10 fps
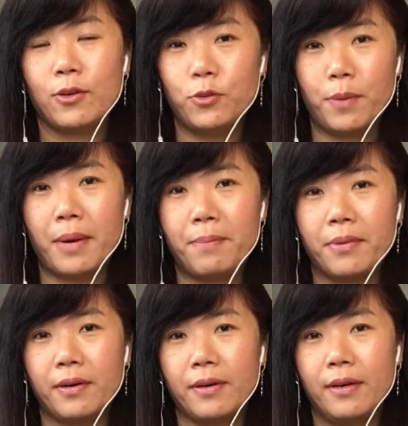
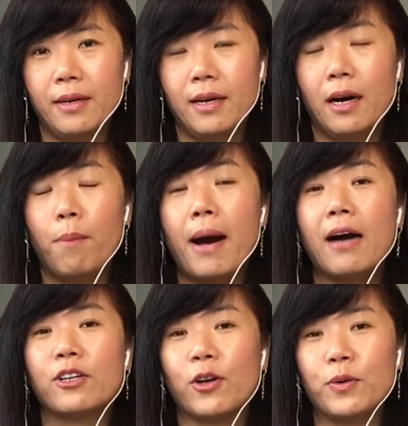remember,
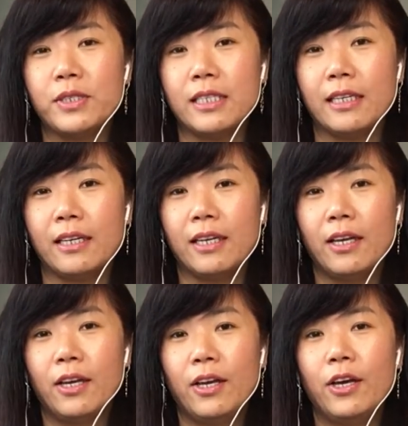upon closing,
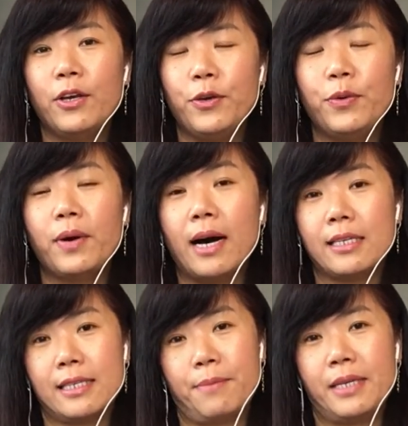you are
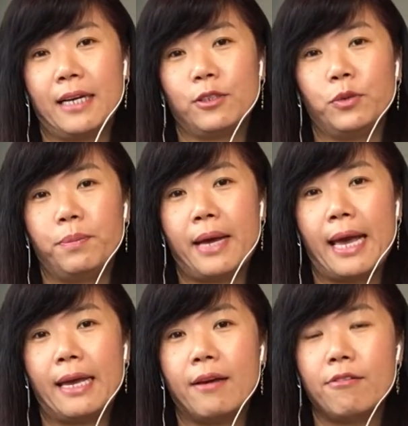subject to
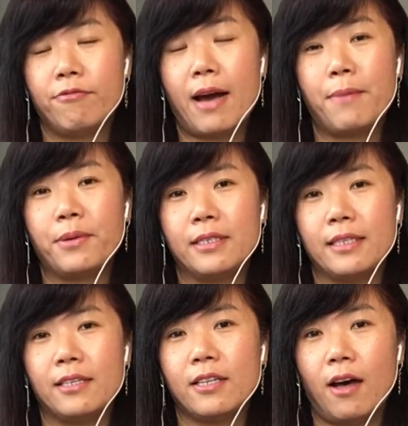pay
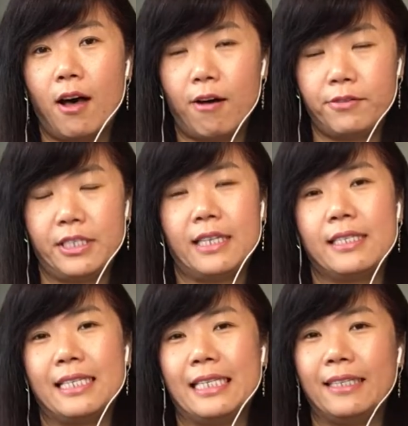5% of
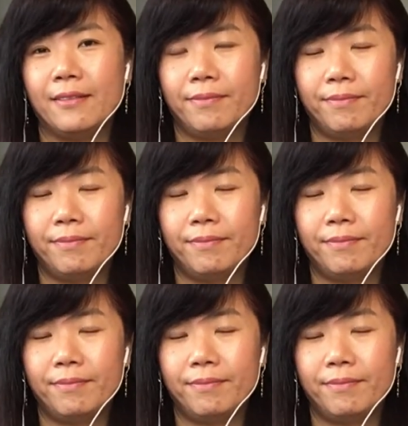GST.